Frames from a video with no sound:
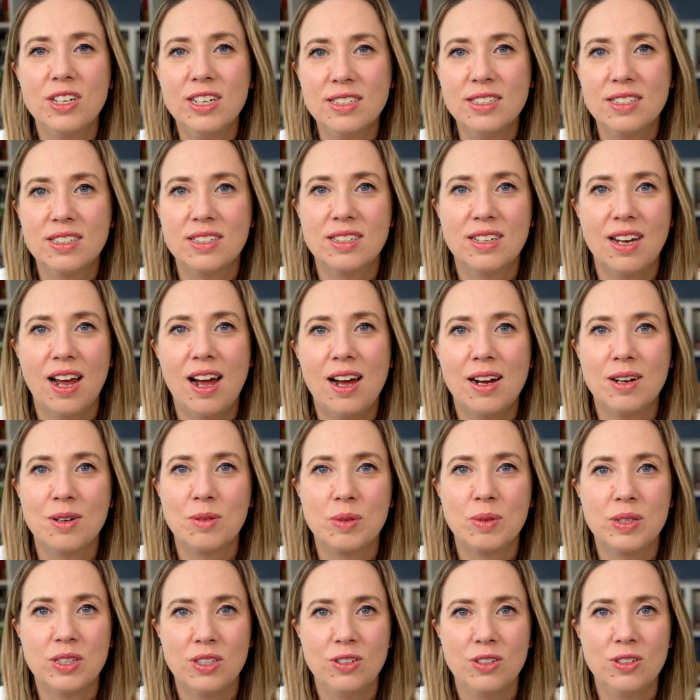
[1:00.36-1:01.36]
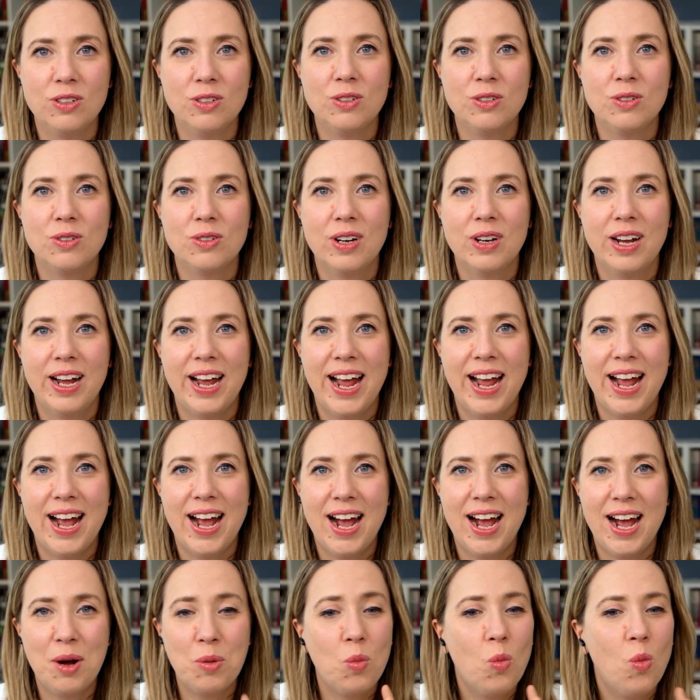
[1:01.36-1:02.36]
going to start with you.
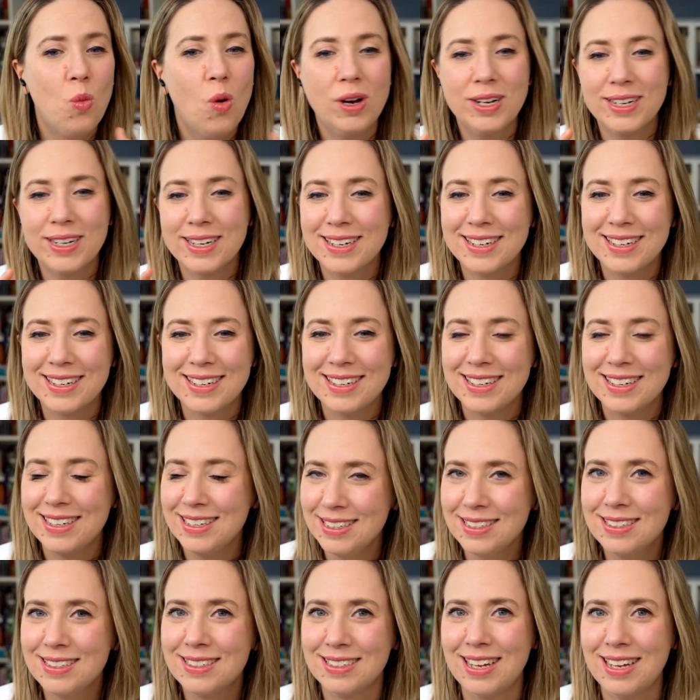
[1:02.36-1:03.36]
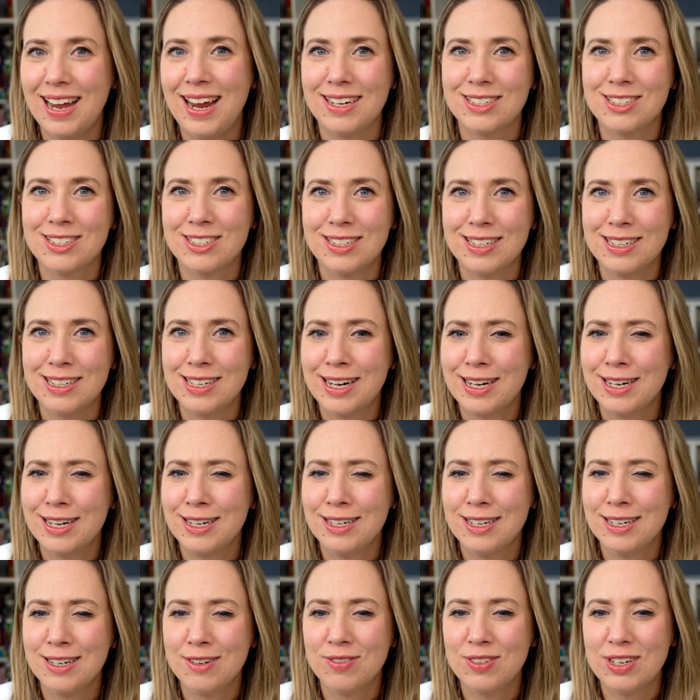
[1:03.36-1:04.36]
What is actually
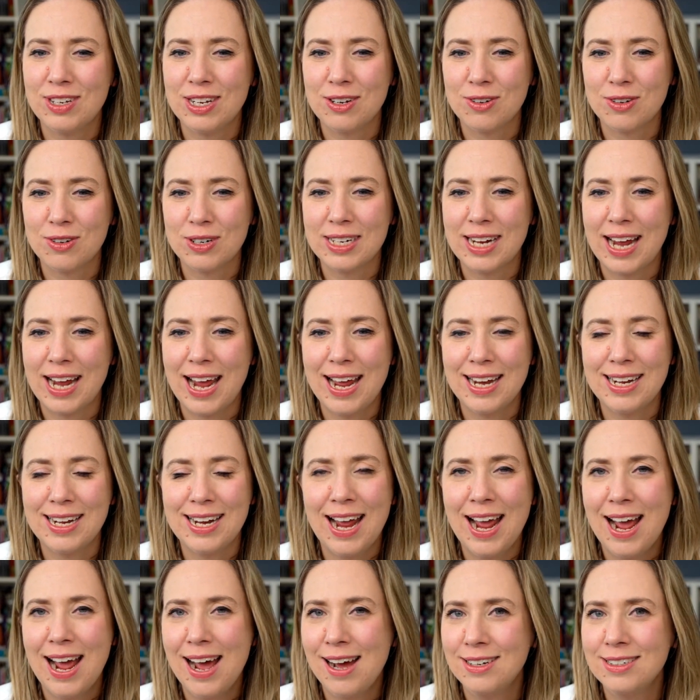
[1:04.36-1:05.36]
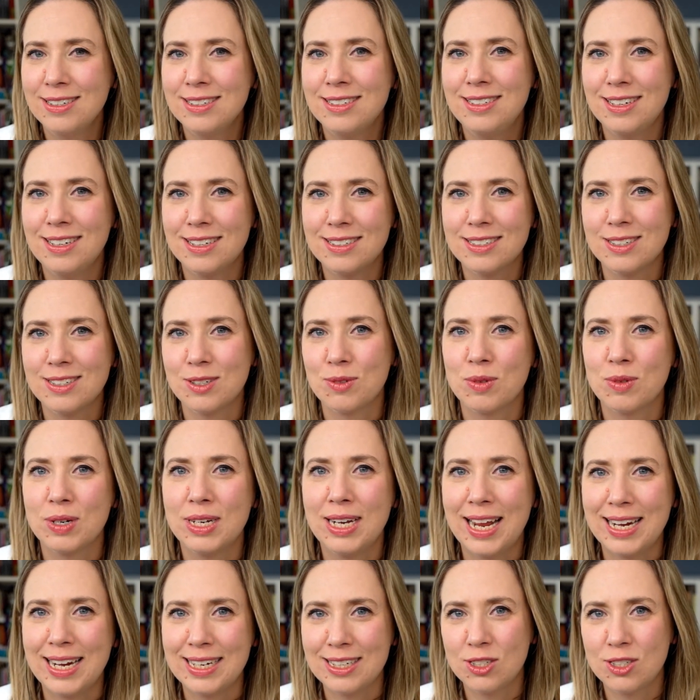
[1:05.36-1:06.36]
negative gearing and how does it
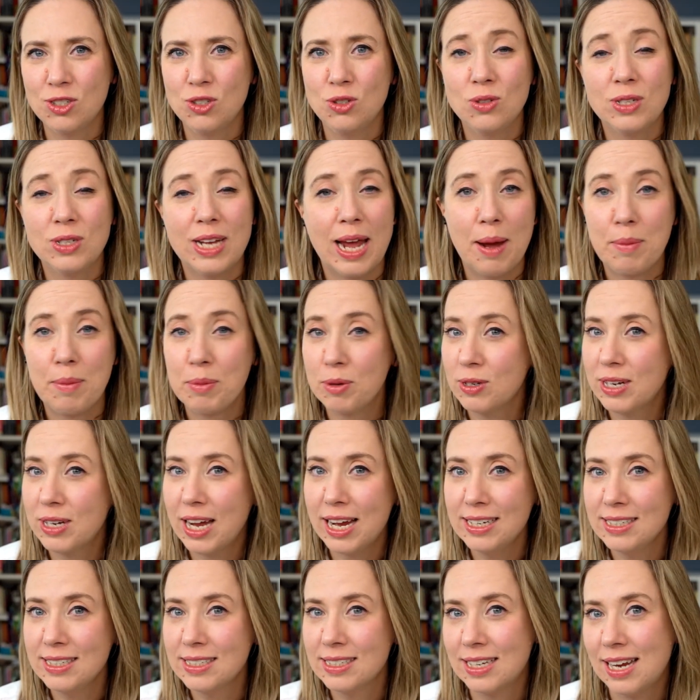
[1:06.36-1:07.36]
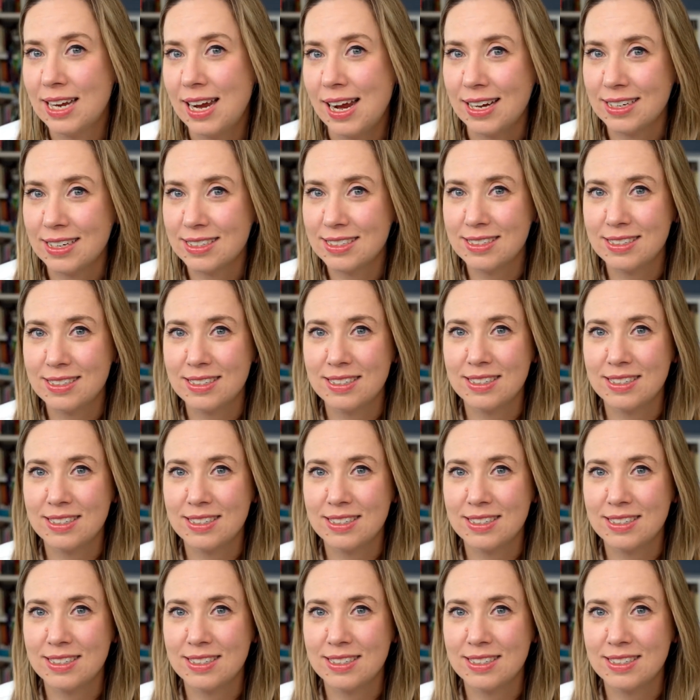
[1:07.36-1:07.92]
relate to capital gains tax?